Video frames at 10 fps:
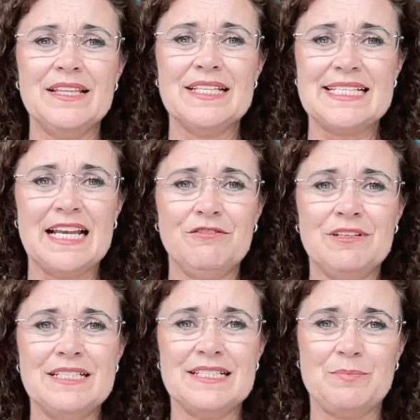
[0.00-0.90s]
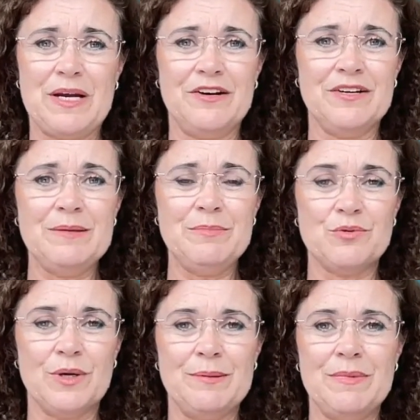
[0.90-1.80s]
The salary disparity
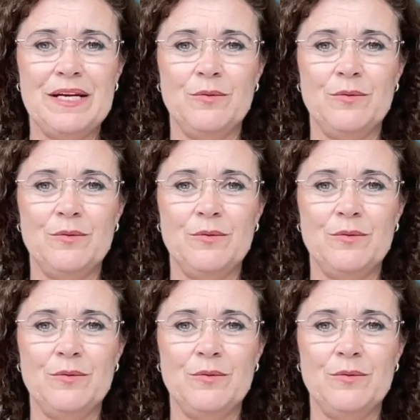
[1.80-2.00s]
between men